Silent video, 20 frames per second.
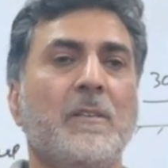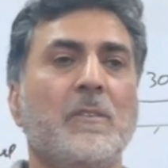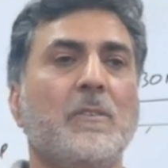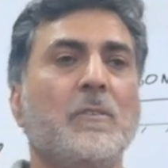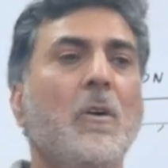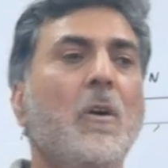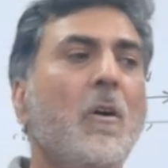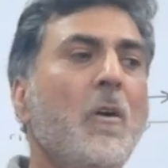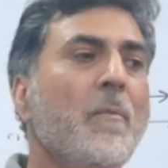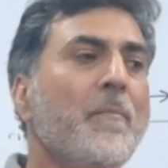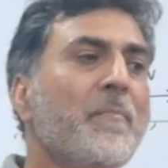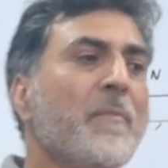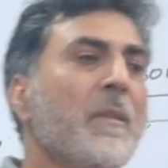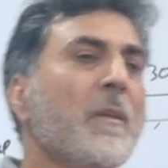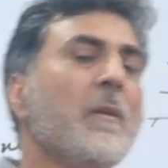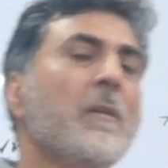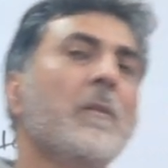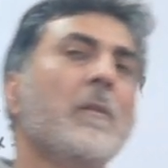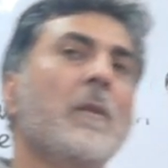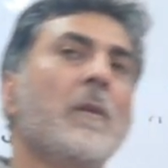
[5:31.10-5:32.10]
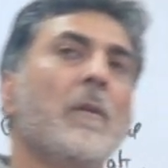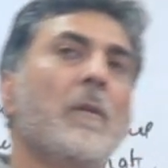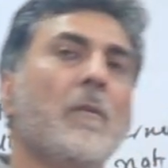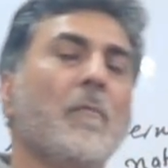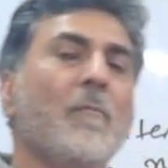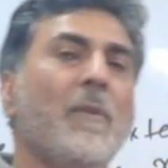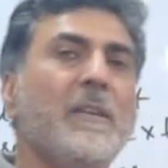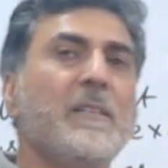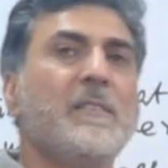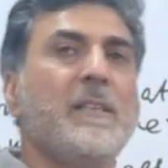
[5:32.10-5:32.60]
So
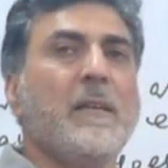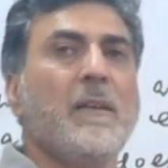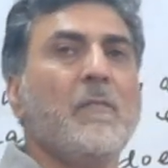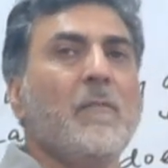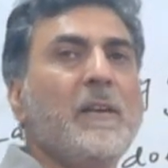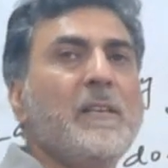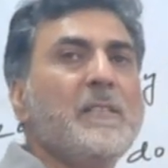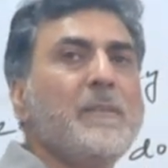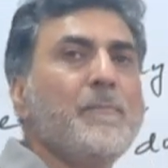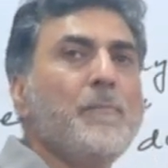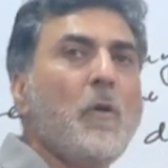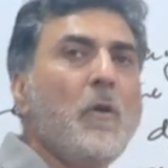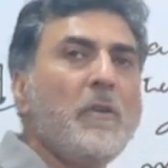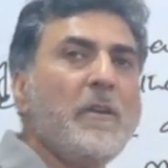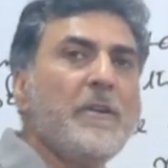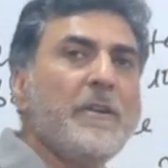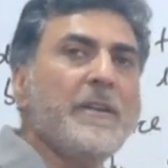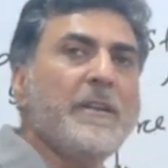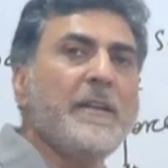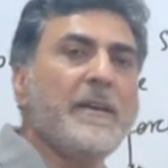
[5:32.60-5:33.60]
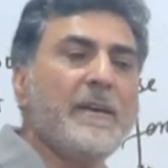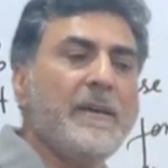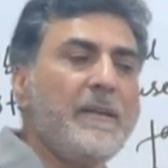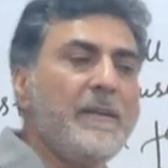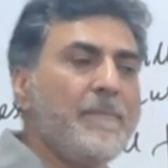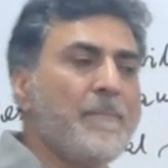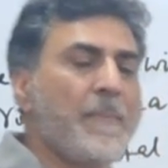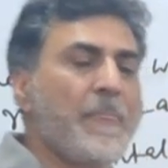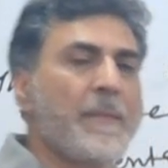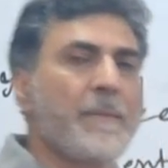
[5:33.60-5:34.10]
what is important
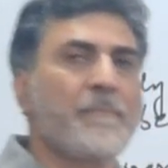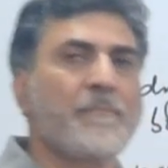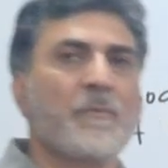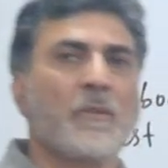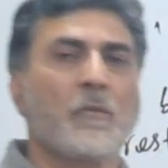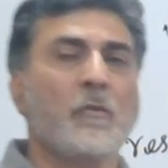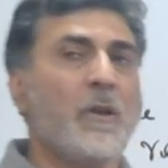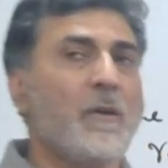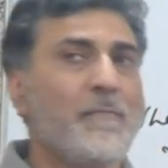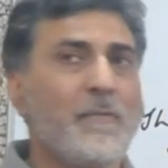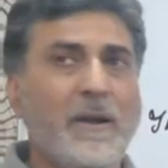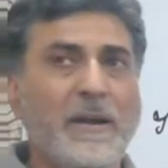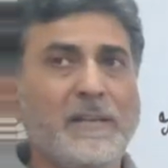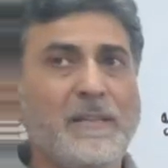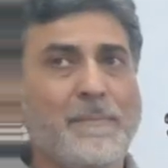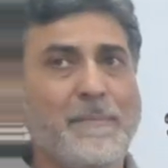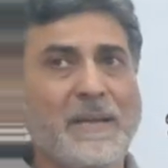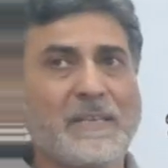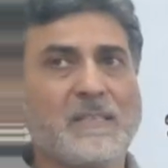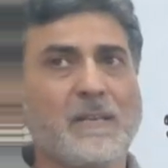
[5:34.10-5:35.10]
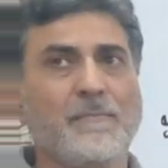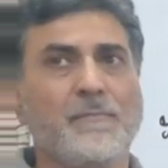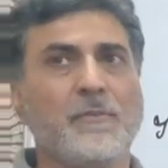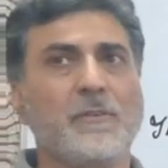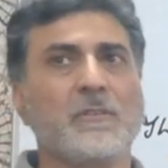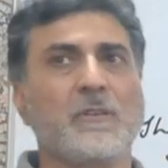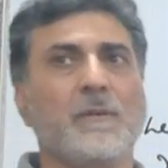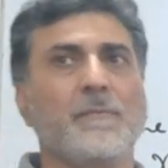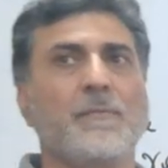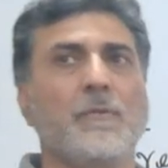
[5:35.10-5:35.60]
here? You have find the maximum
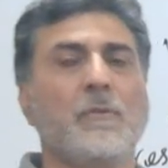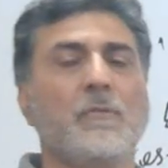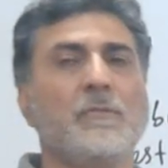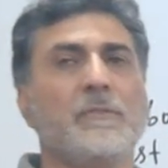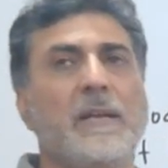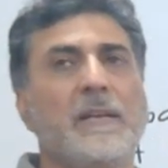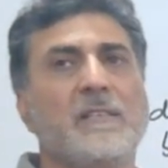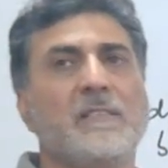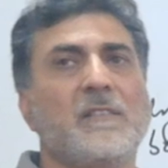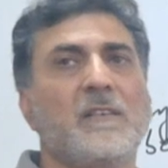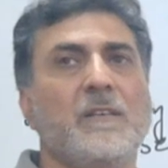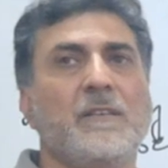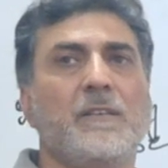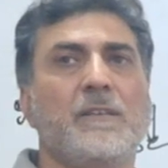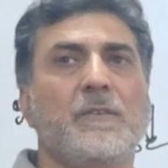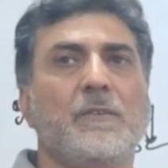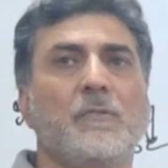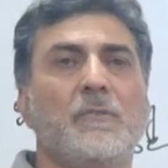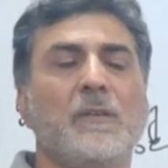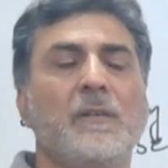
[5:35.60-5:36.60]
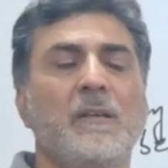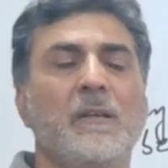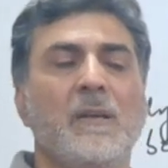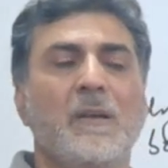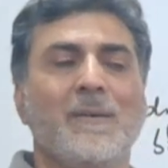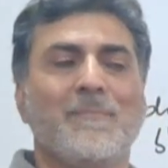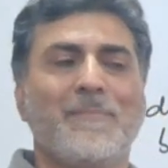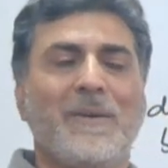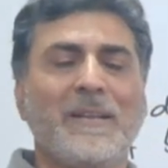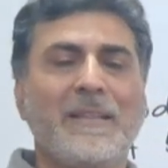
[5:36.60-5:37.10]
frictional force, that is 30 Newton,
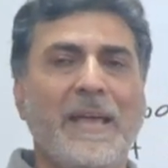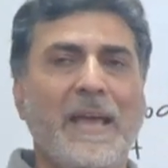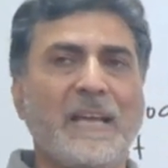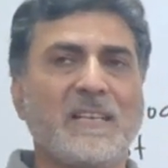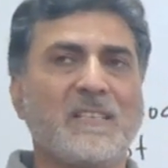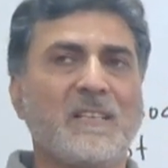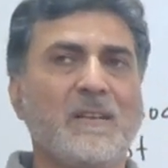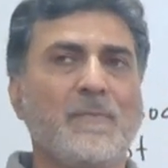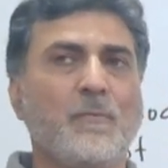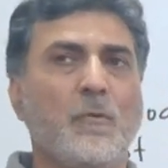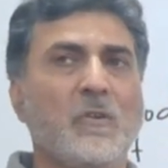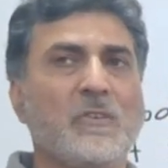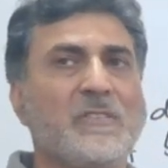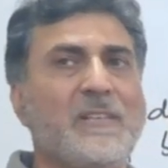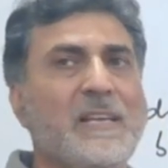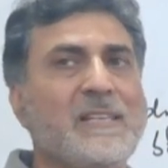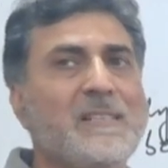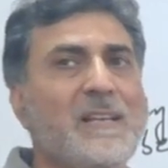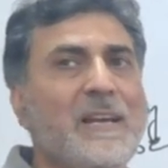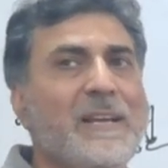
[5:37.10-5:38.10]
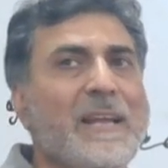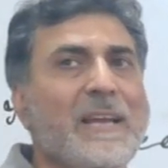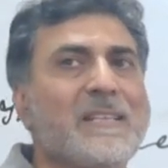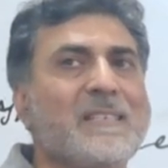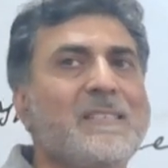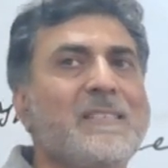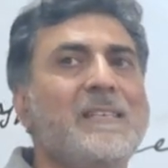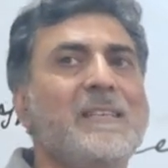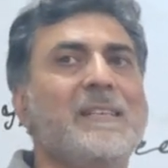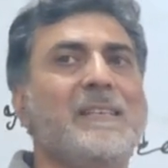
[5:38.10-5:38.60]
but the external force does not
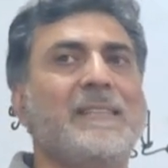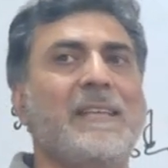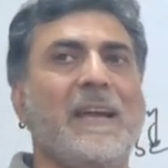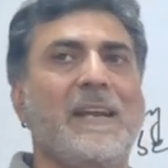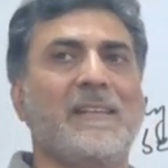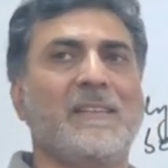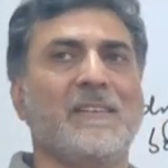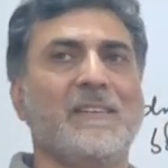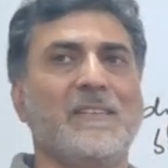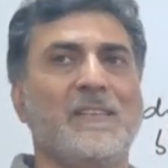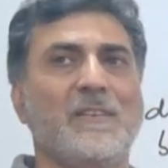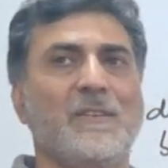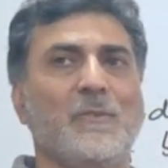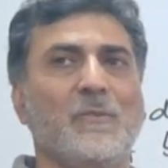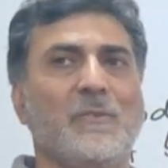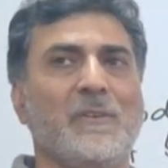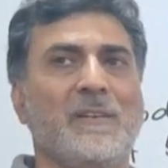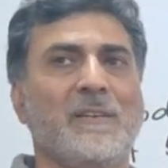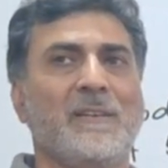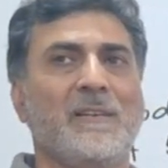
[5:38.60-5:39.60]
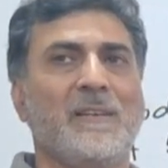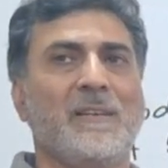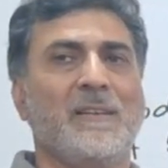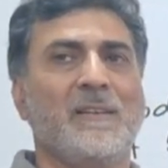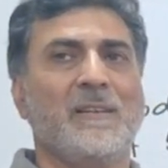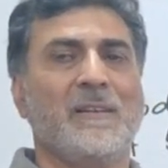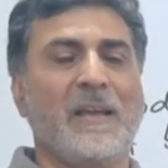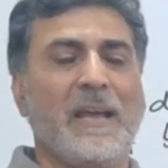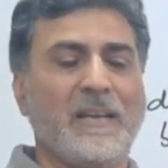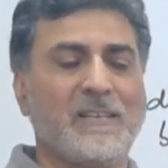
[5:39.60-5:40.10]
exceed that 30 Newton.
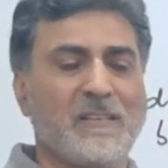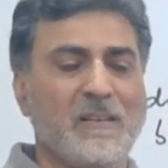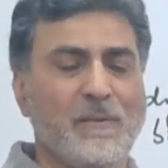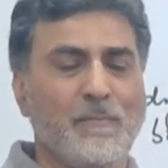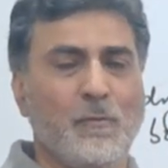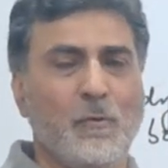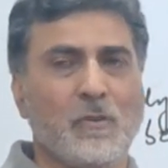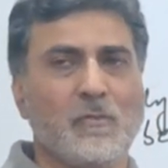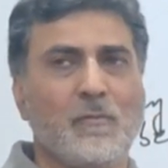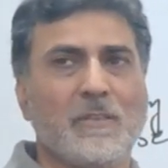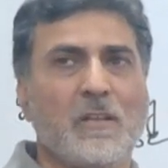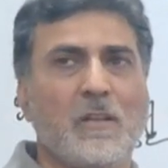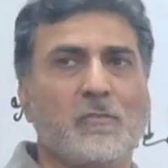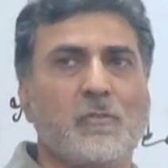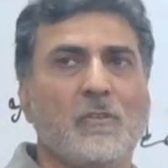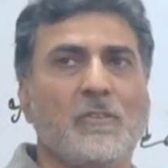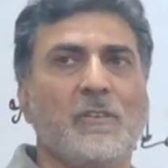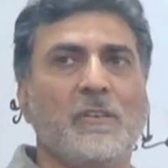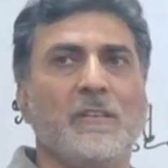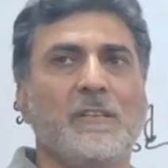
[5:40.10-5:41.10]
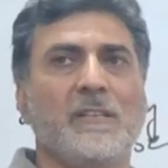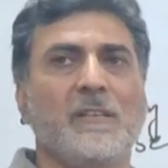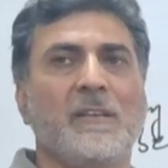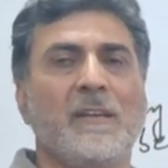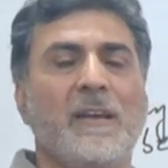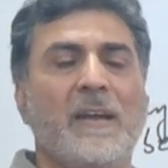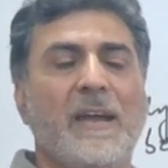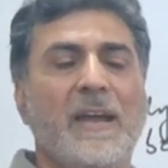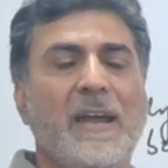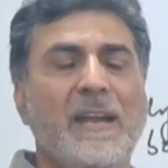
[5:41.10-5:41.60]
External force was also 30.
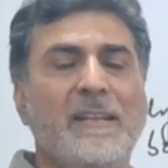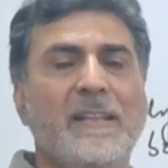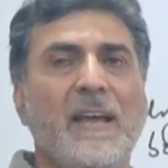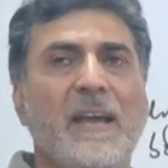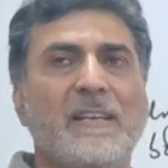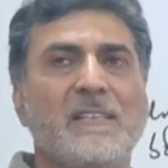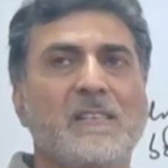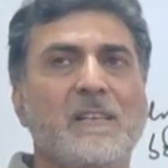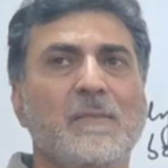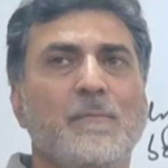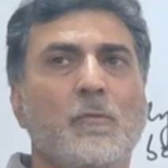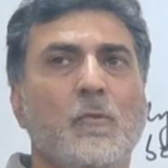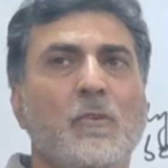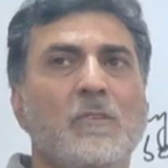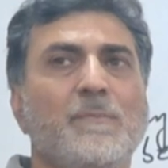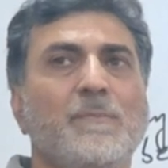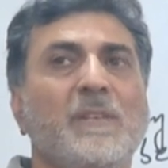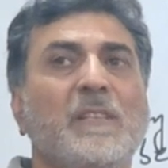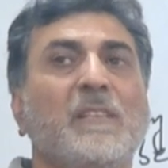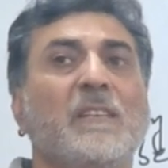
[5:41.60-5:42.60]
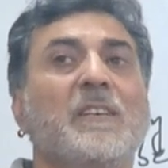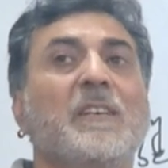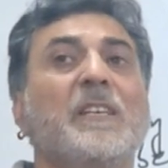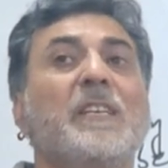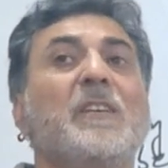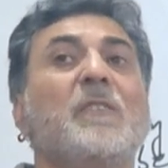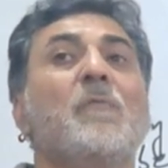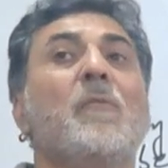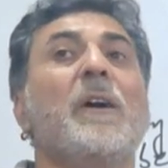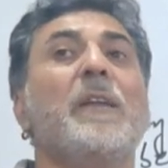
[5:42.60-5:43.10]
Had the external force been
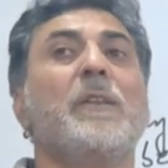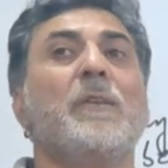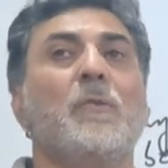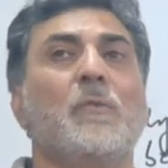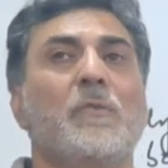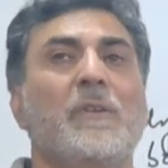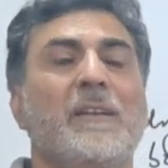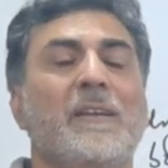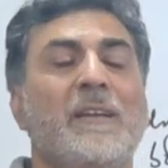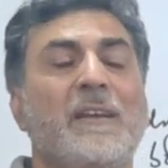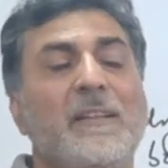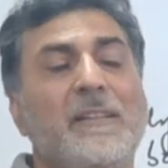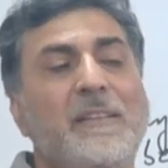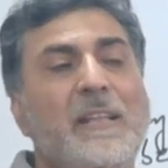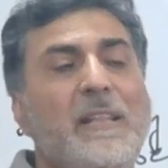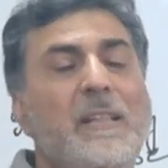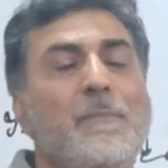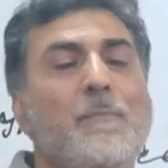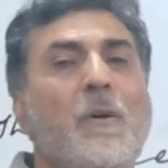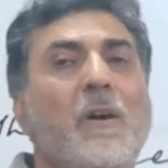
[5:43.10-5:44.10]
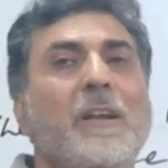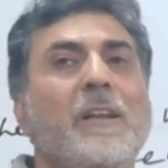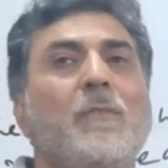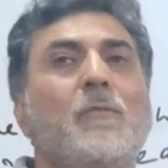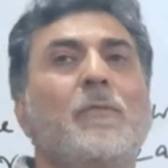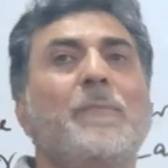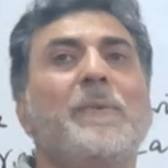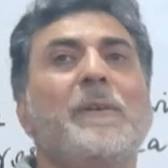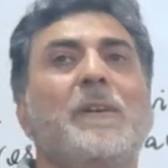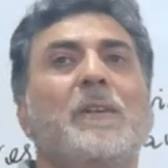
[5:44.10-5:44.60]
31 Newton, then the
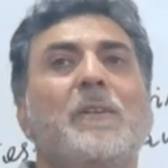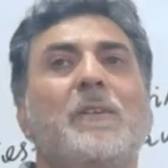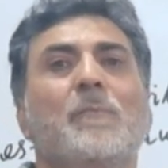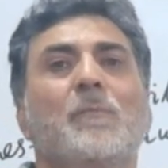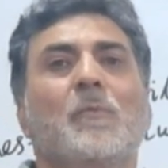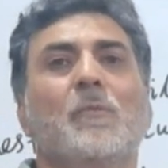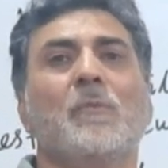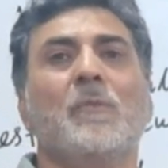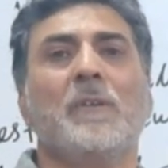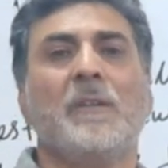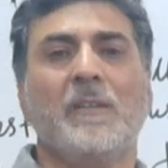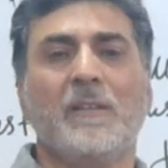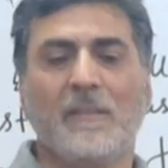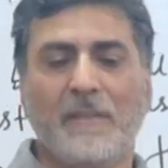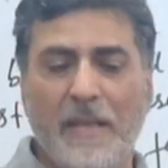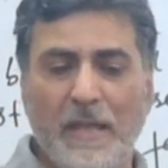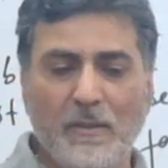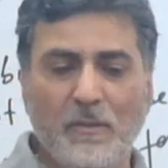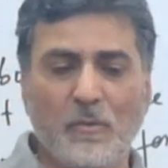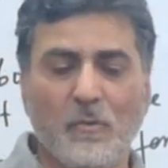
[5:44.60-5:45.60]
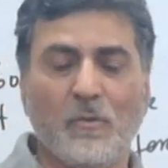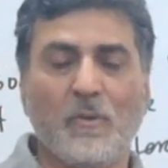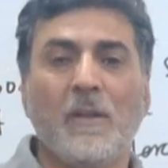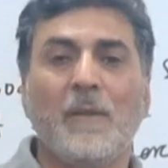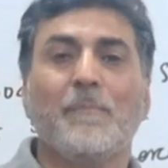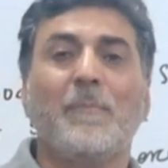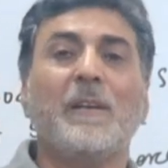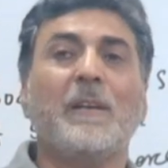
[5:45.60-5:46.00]
body would begin to move. Thank you.